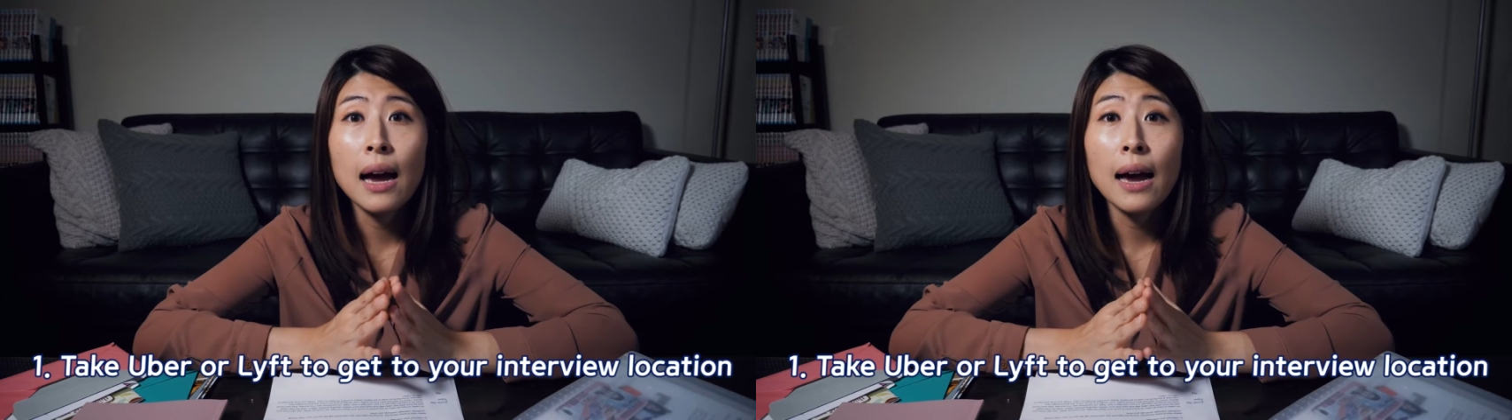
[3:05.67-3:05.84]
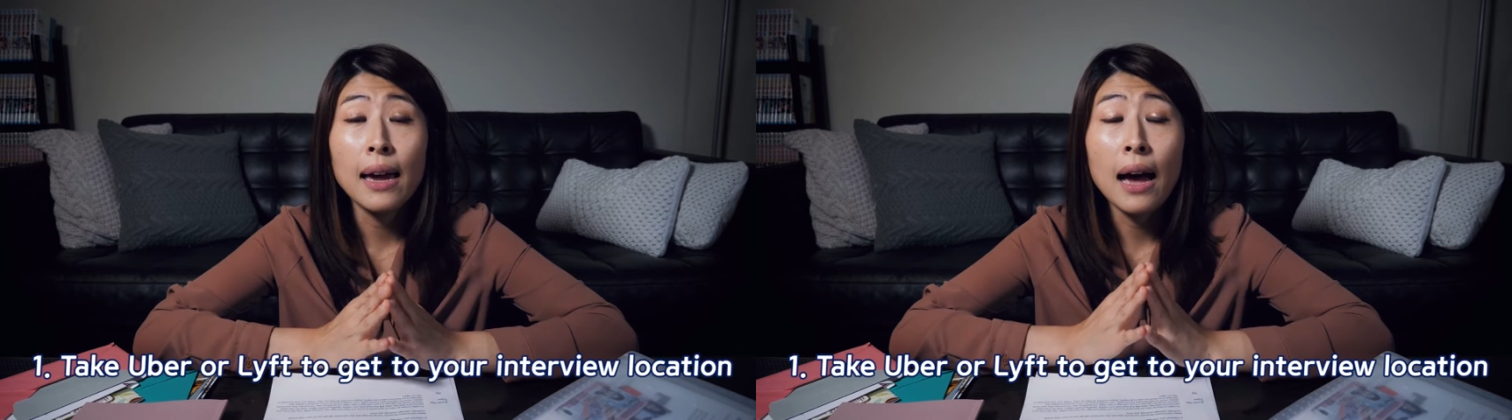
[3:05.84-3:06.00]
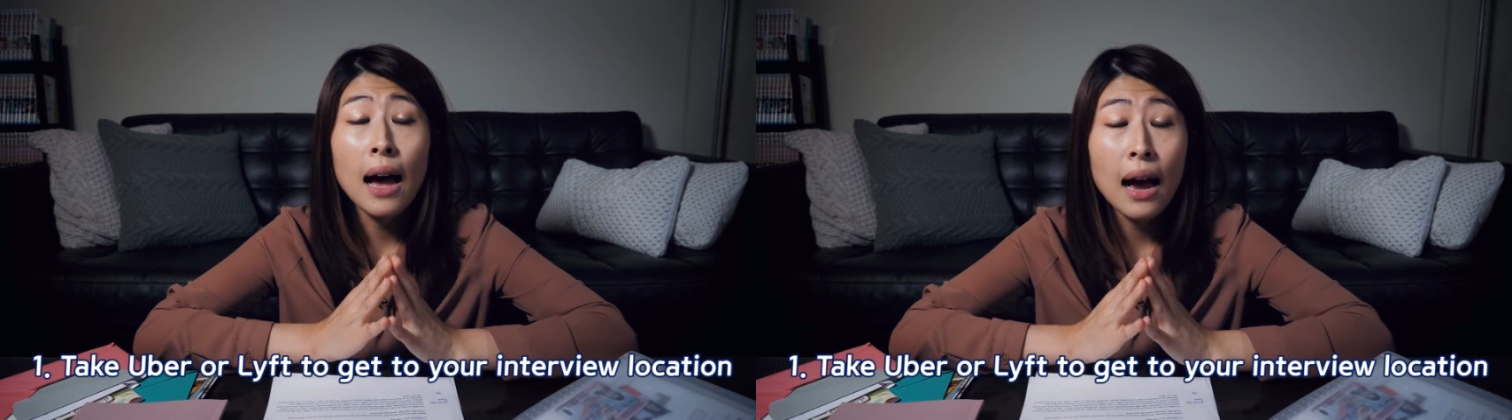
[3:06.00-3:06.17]

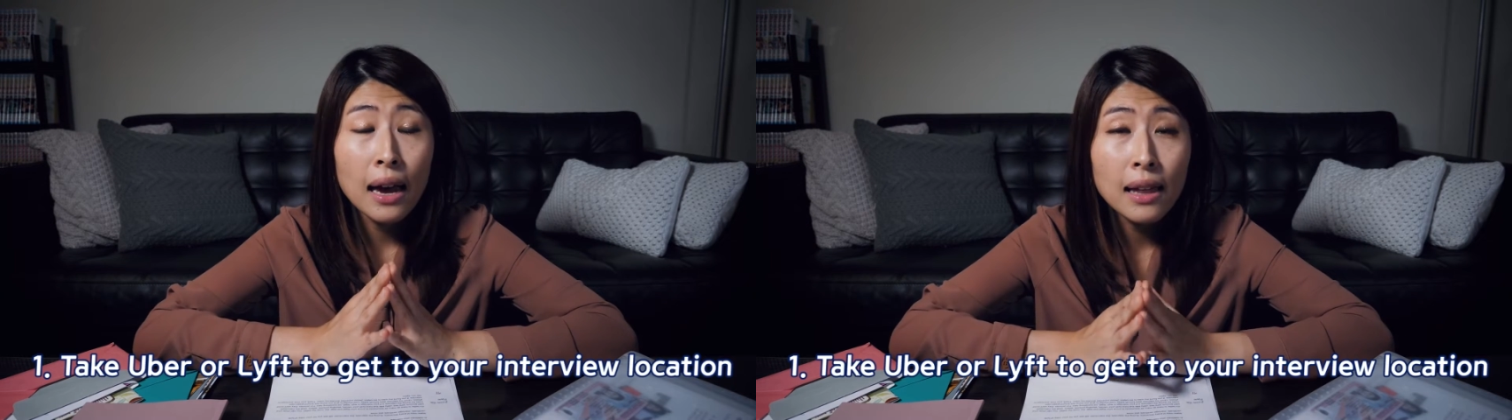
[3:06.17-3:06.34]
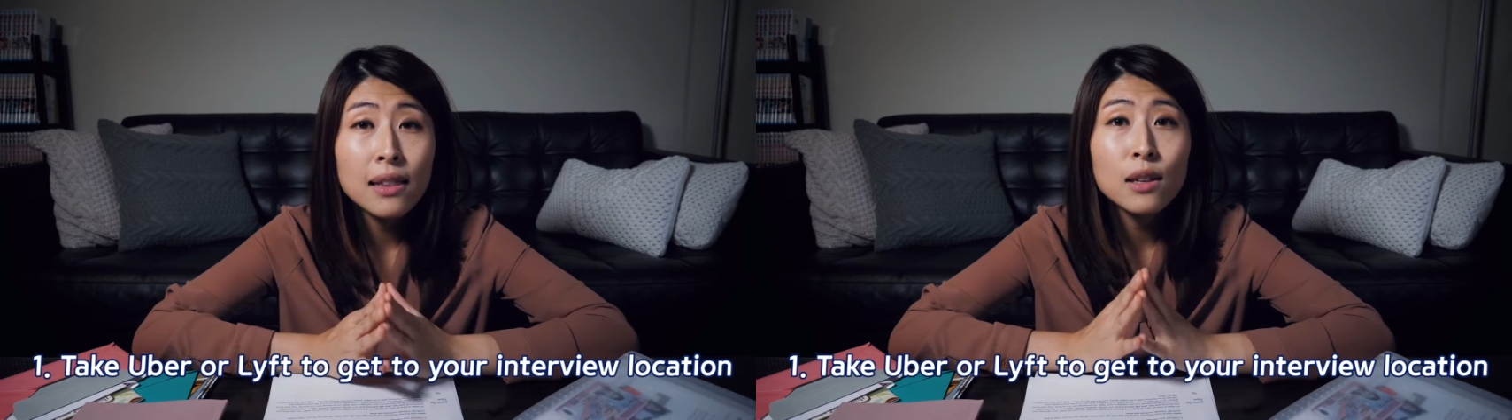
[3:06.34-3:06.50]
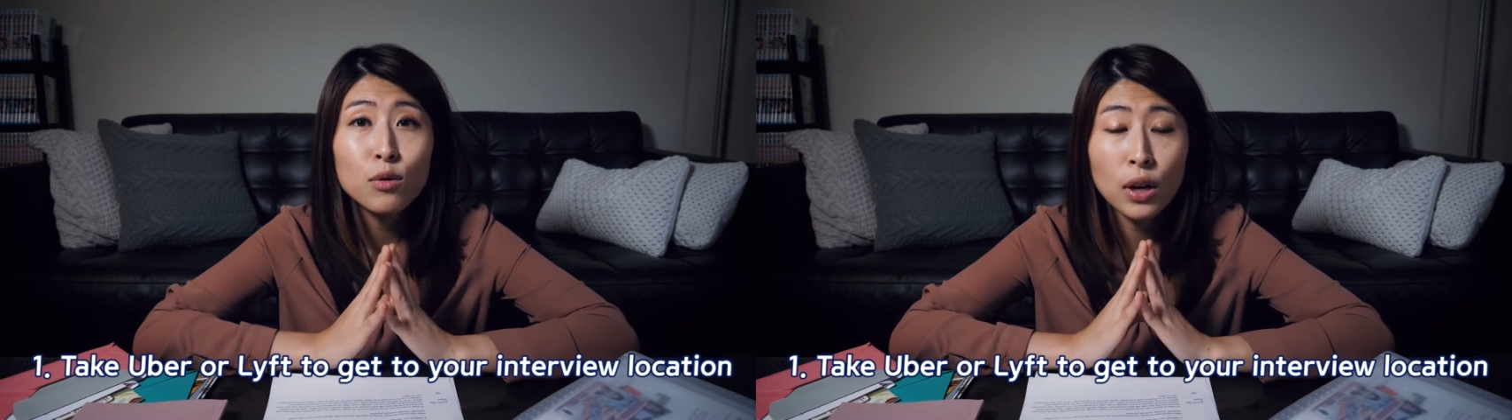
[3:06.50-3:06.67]
I
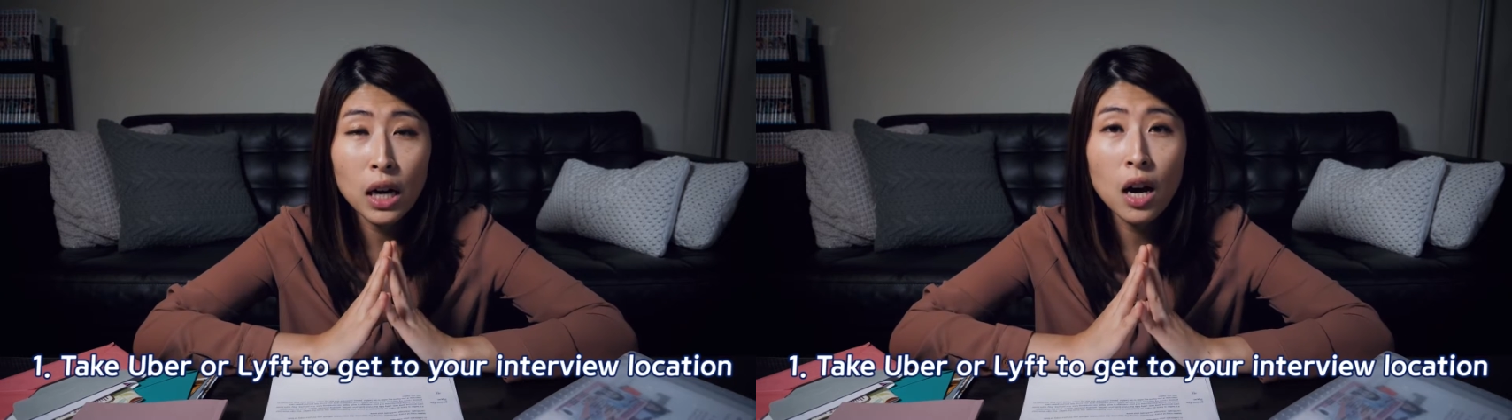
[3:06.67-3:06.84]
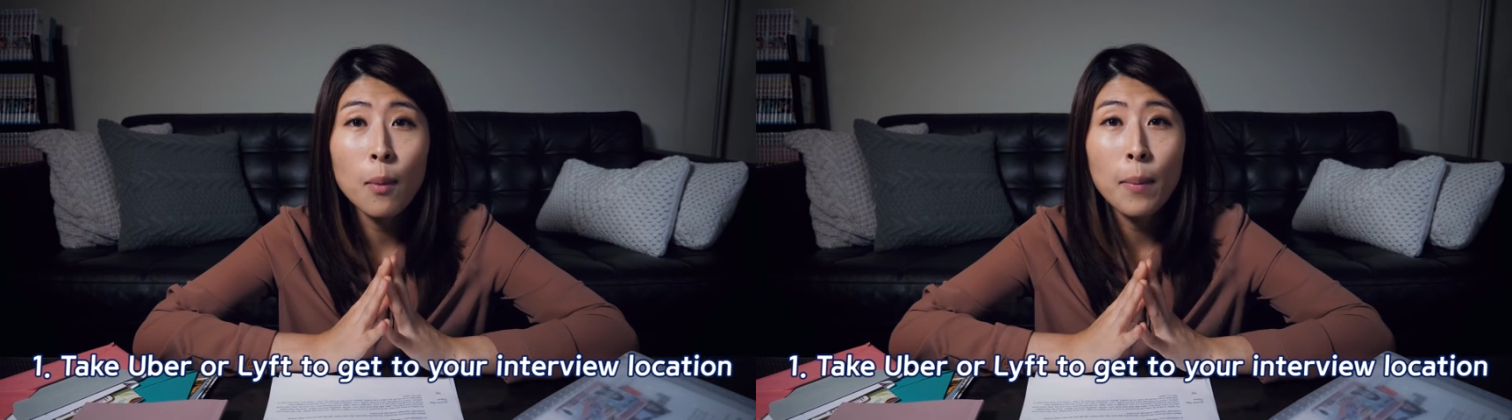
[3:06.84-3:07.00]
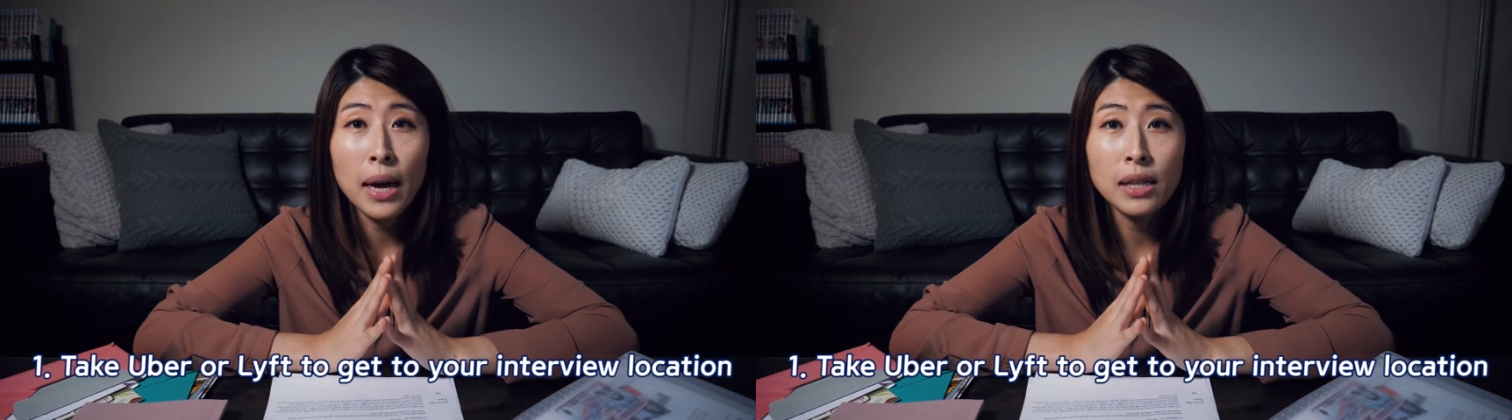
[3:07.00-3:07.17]
highly
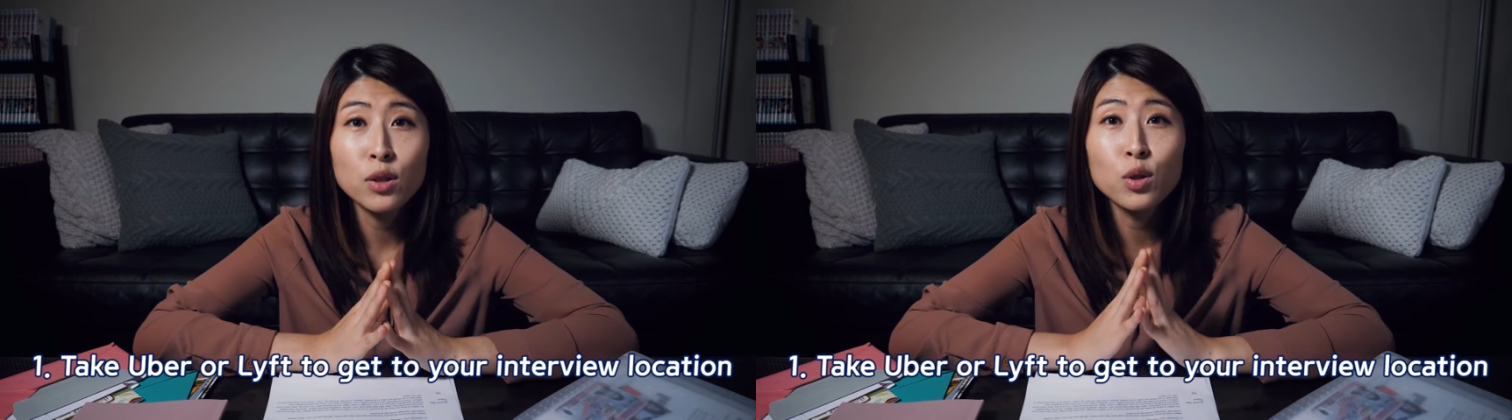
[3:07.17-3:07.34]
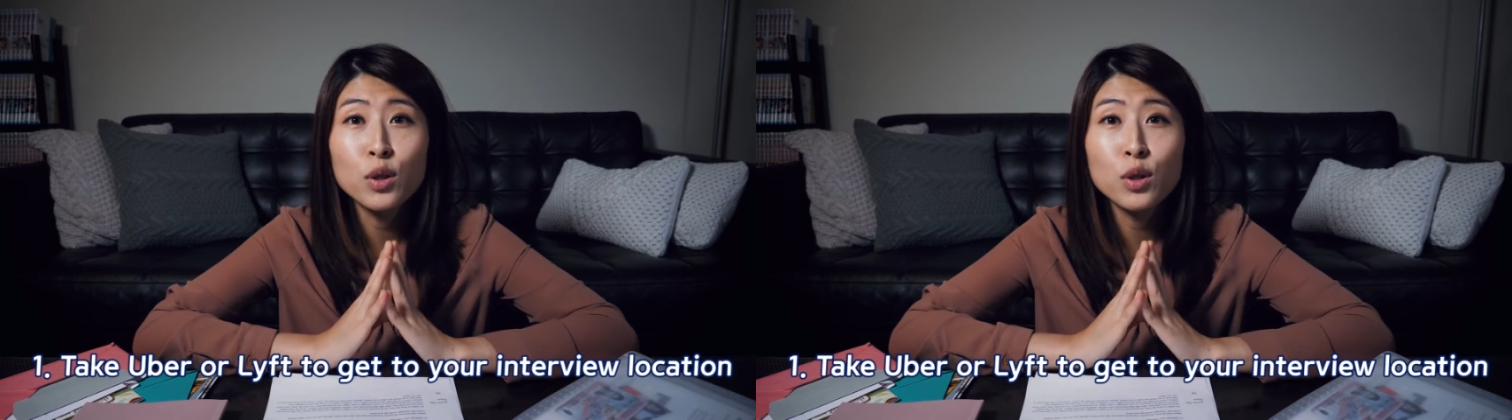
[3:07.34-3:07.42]
recommend